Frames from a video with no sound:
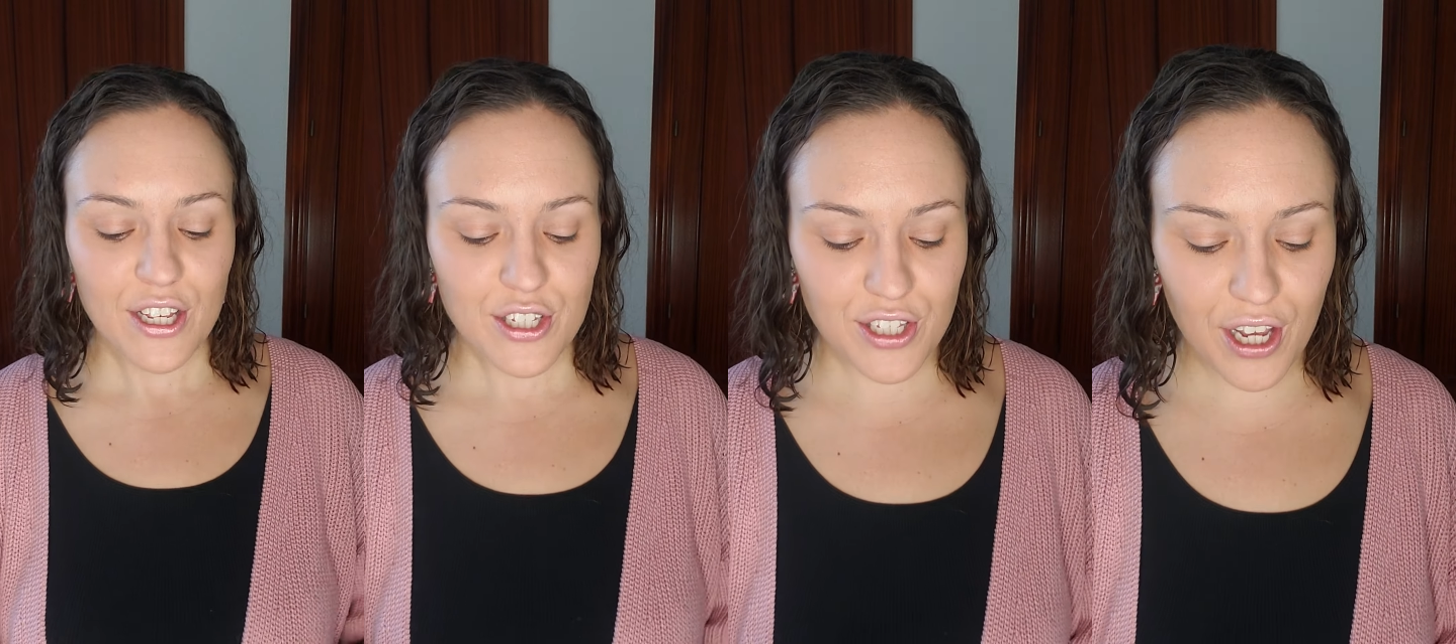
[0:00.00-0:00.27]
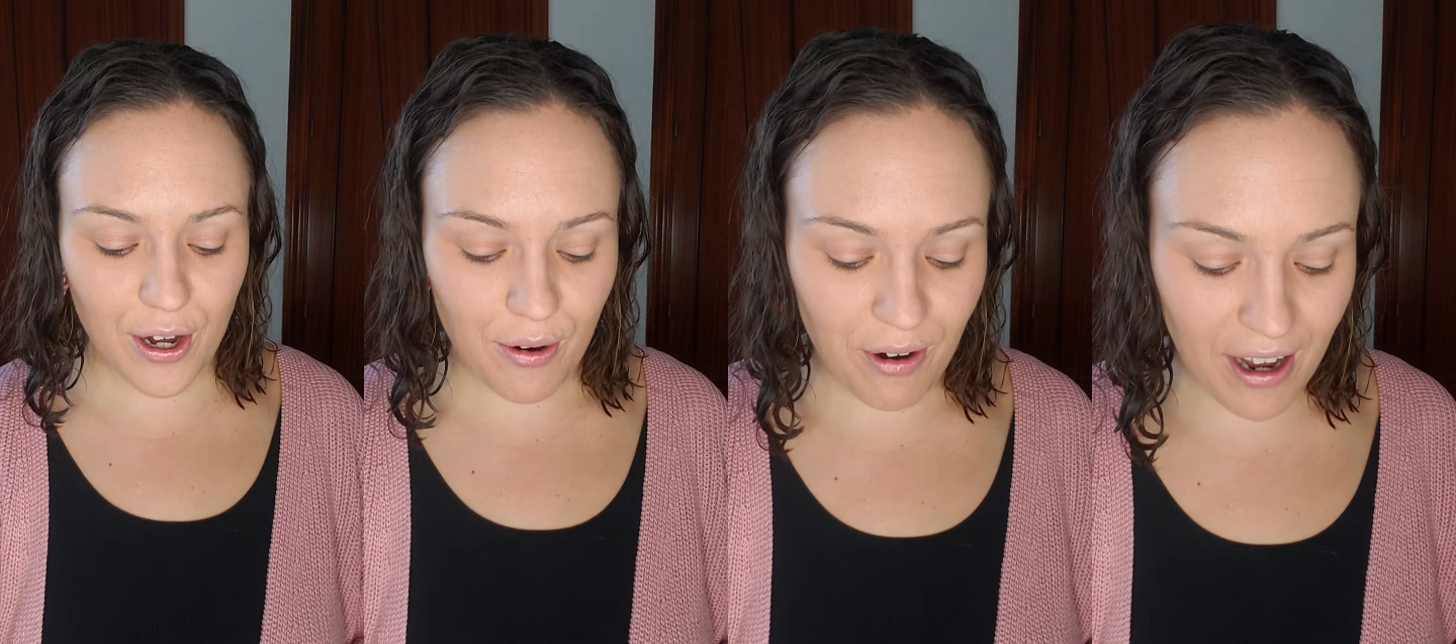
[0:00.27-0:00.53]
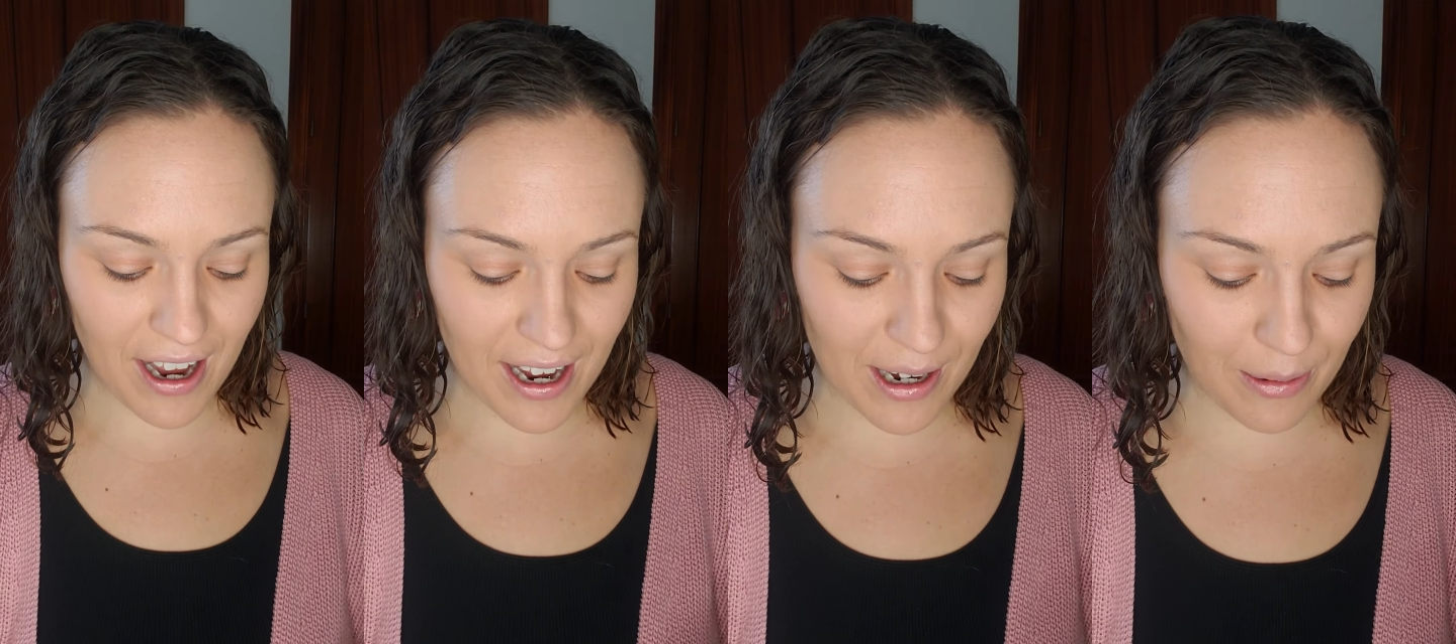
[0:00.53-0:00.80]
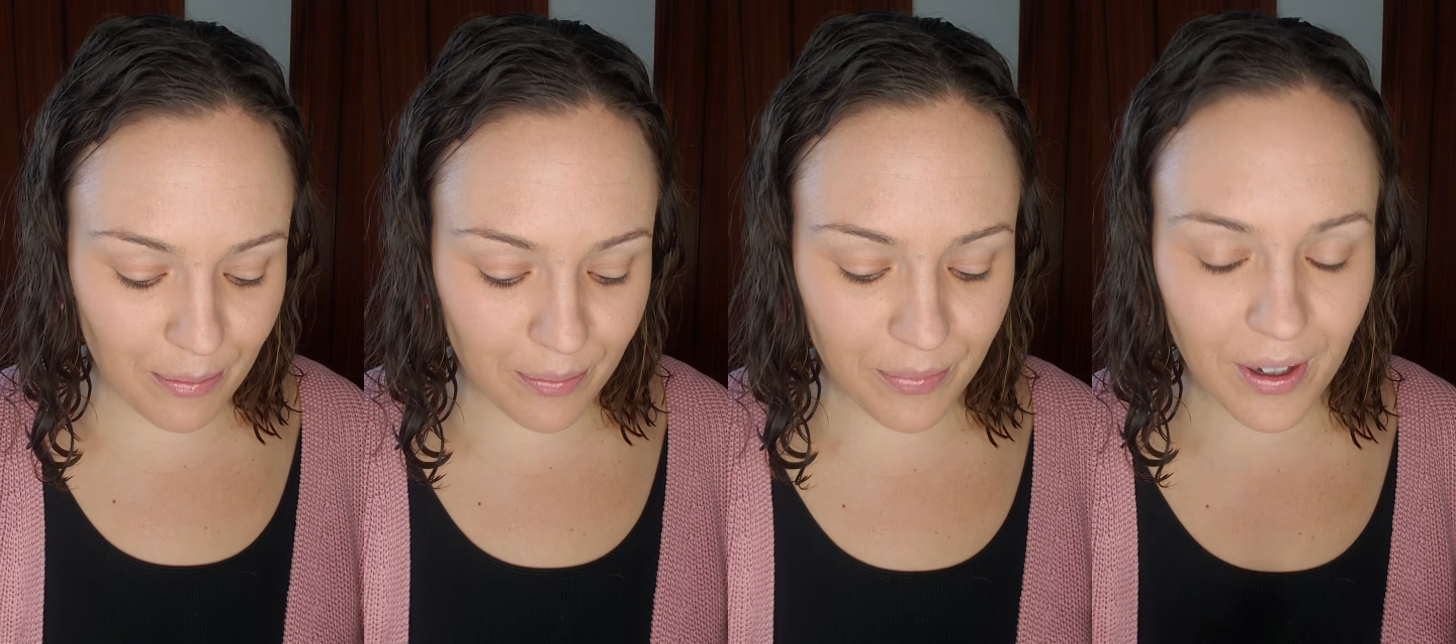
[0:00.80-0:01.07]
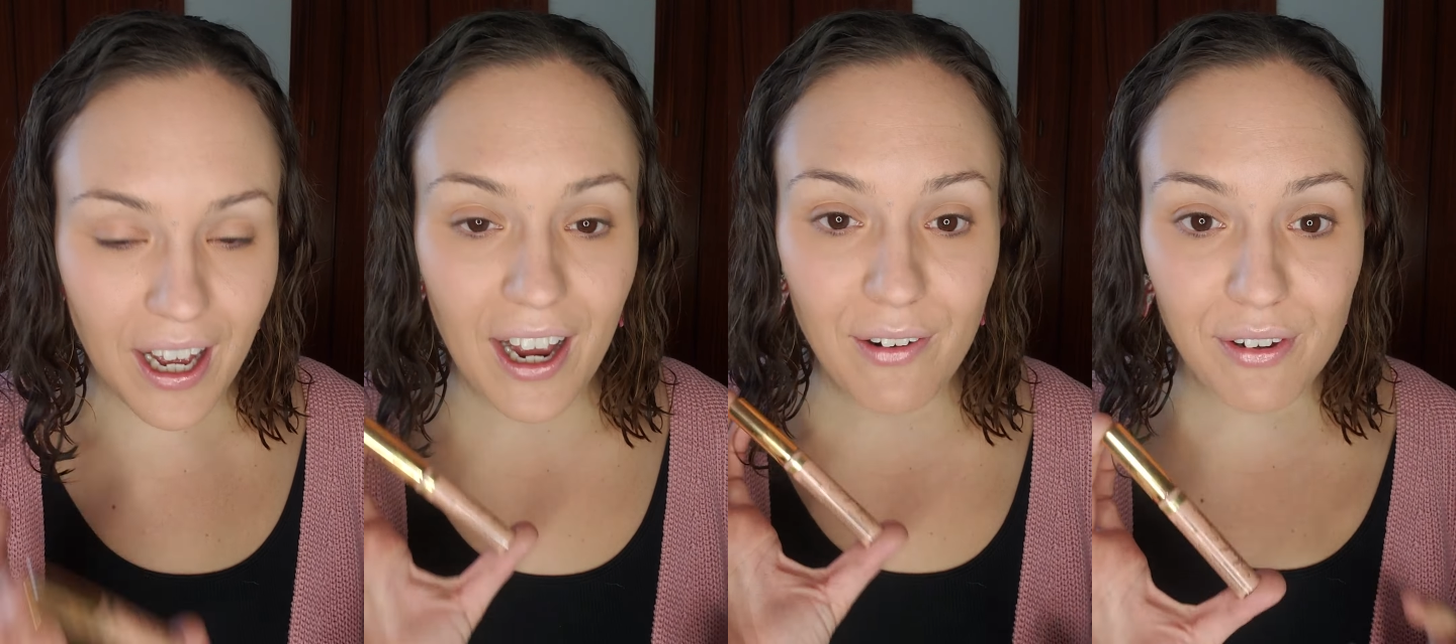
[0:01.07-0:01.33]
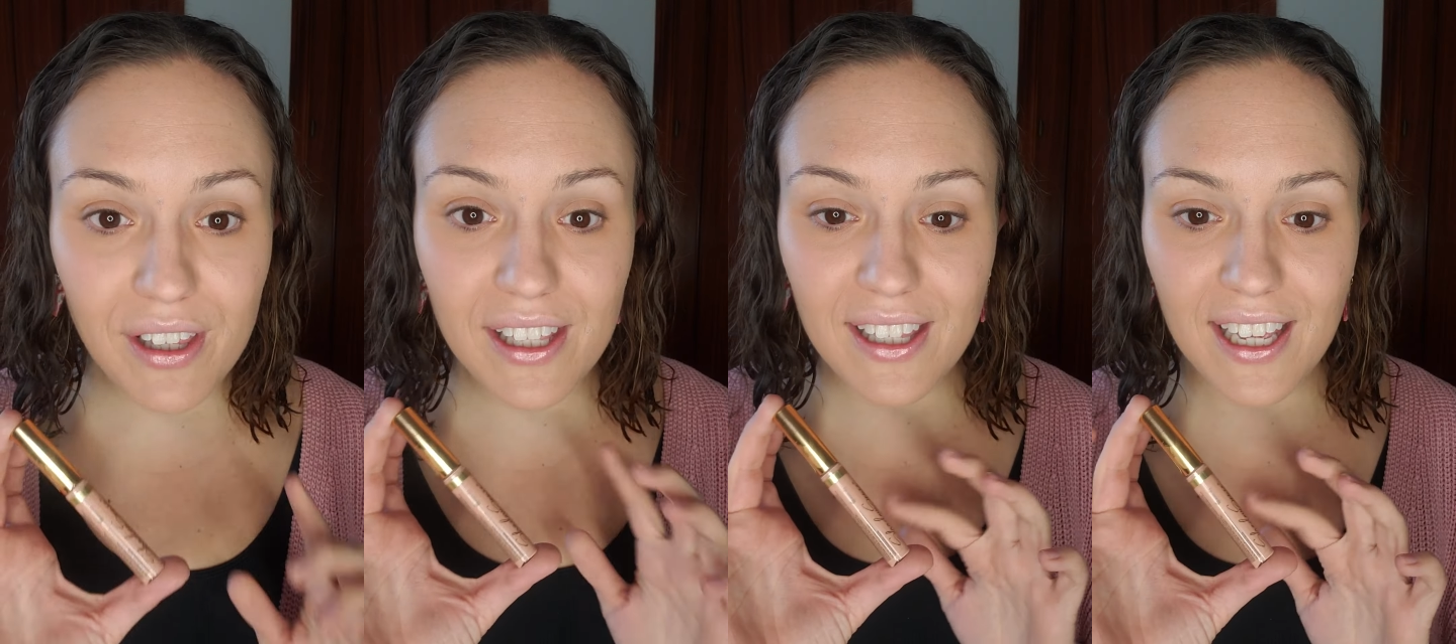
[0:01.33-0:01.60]
So I
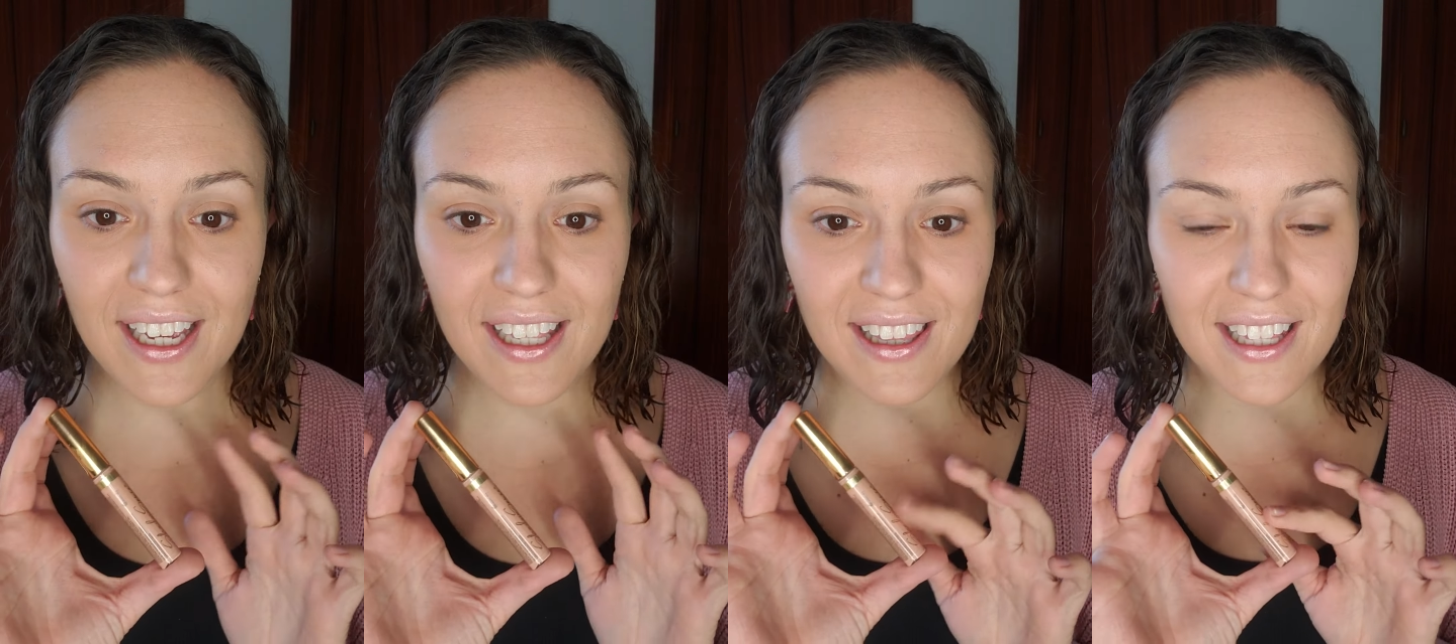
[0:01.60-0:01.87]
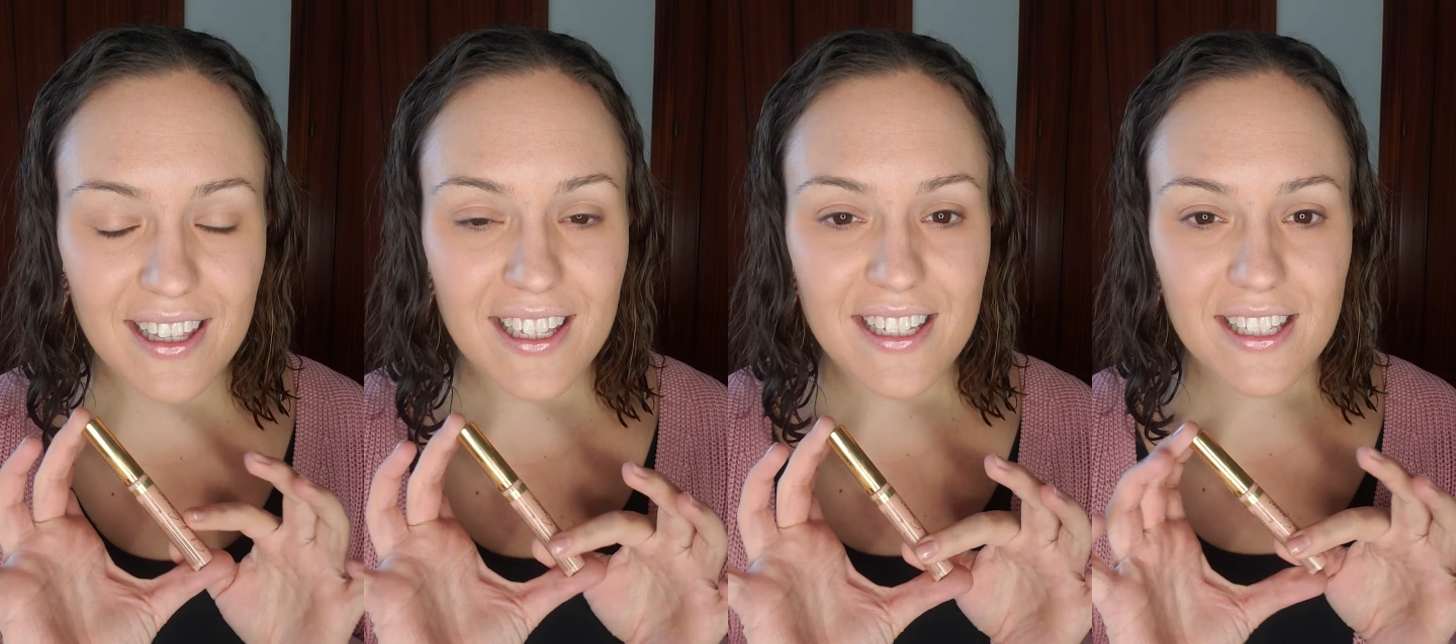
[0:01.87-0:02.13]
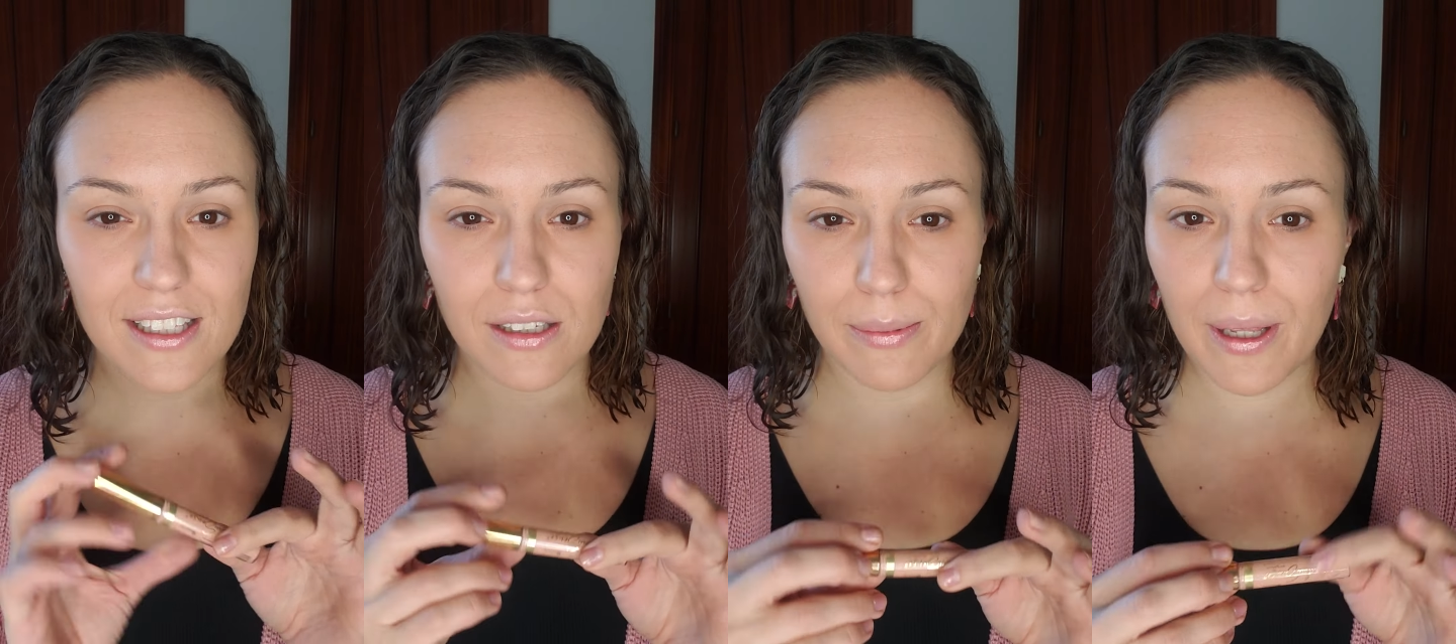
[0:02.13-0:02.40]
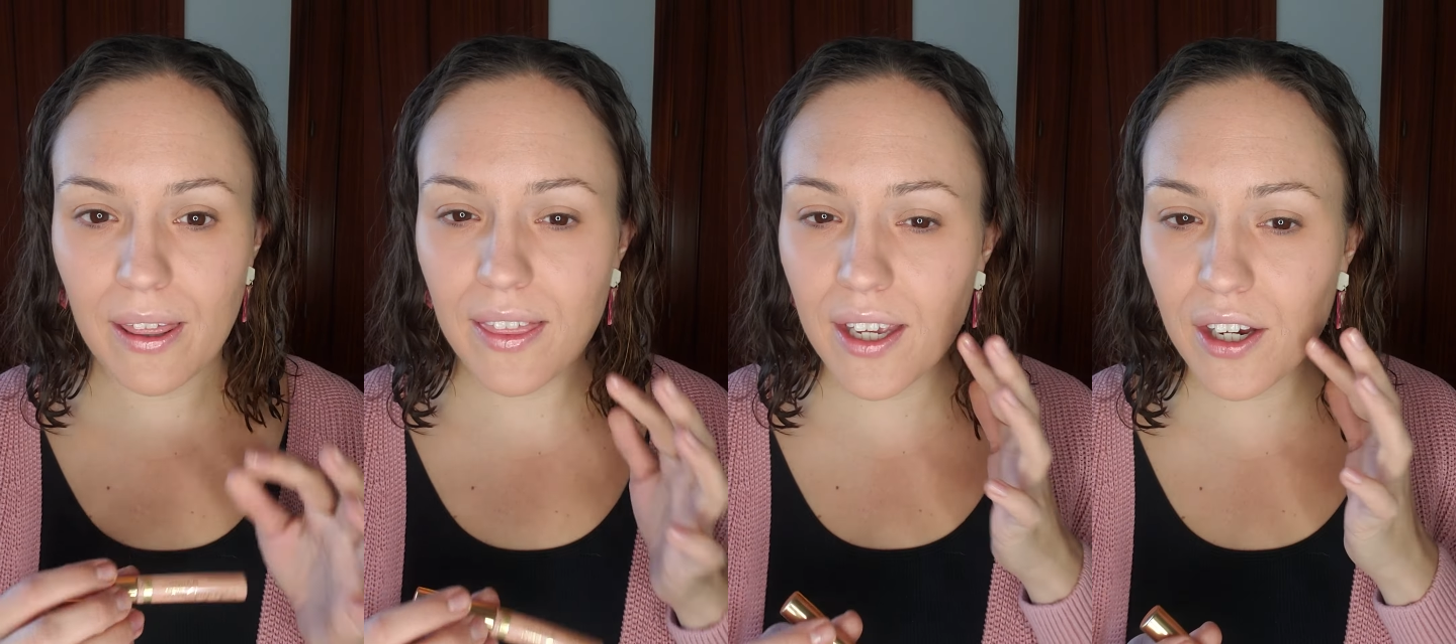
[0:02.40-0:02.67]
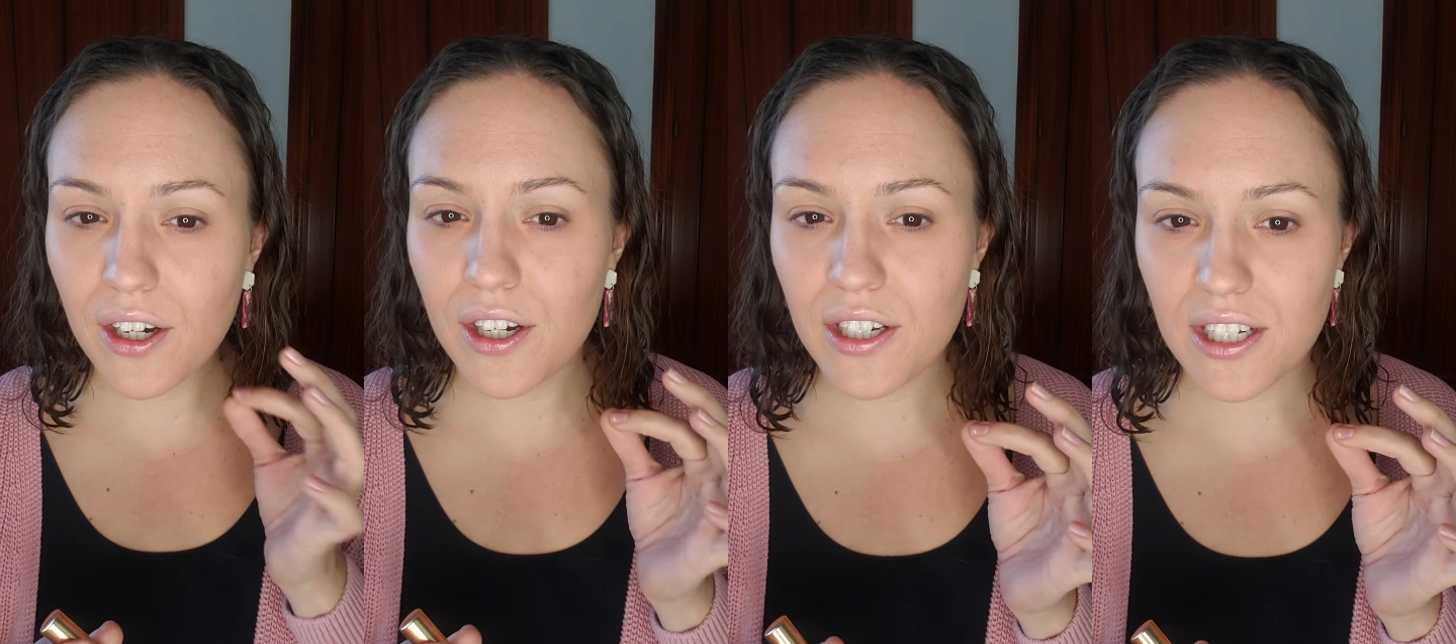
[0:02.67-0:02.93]
really like that this is a little bit thicker